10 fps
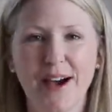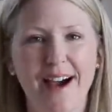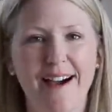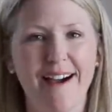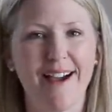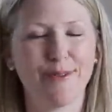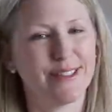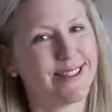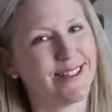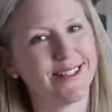I will
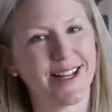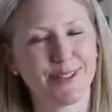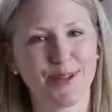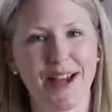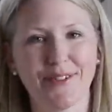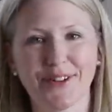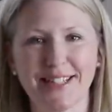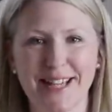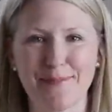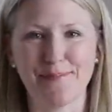see you in the next one. Have a
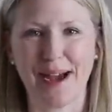great day.